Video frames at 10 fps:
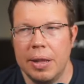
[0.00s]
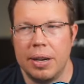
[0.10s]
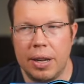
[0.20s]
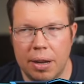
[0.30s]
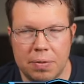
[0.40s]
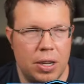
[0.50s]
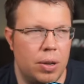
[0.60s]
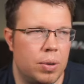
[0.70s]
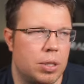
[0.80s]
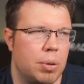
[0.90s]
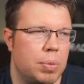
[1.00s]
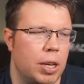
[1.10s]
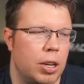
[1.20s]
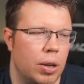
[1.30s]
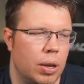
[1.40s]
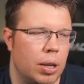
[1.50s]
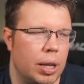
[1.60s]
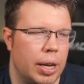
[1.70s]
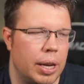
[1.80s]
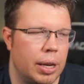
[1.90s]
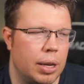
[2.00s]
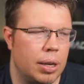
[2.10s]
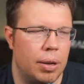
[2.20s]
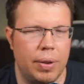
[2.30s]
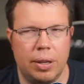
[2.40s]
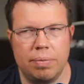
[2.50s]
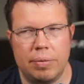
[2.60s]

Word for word: They're going to have to use something good, like,